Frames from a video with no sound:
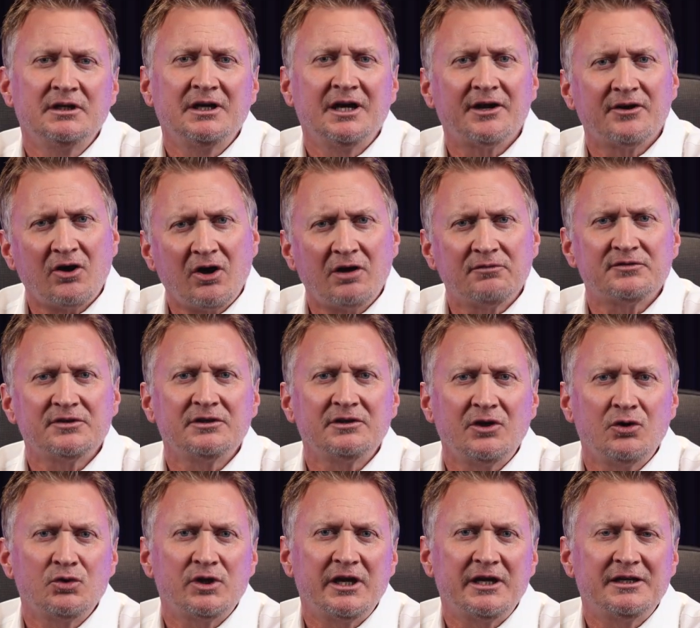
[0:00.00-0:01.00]
and often
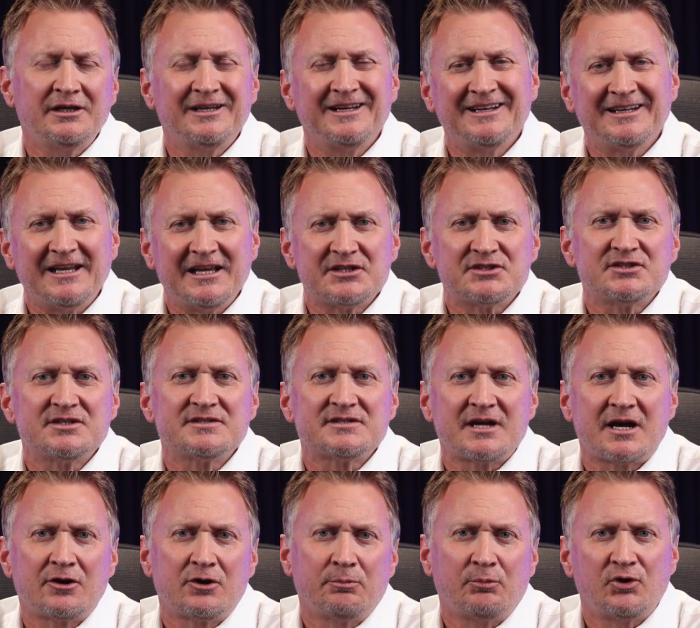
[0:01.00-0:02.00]
located in less
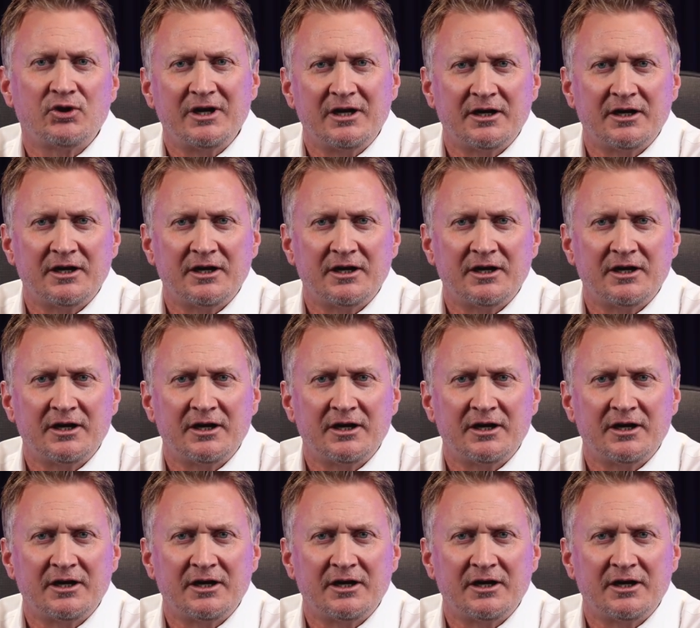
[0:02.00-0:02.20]
desirable